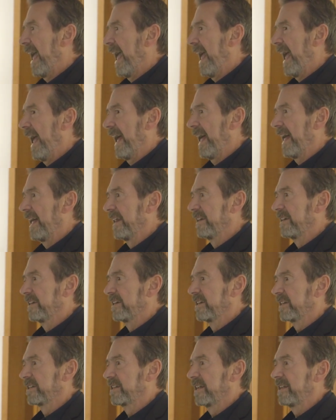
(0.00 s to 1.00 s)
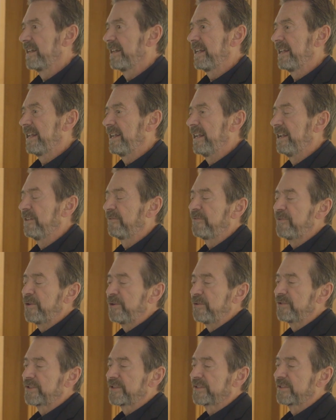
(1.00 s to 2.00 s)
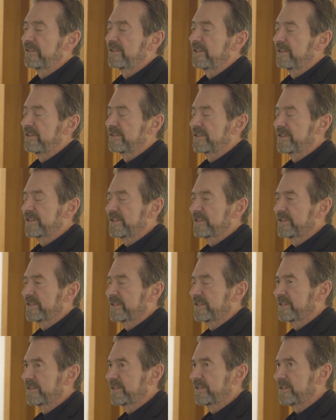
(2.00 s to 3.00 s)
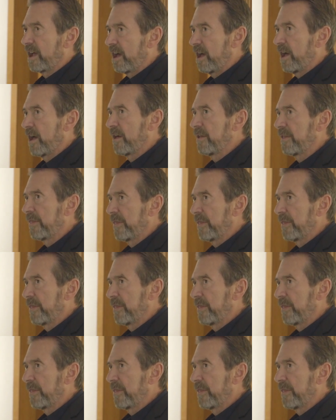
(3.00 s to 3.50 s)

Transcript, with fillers: And if you saw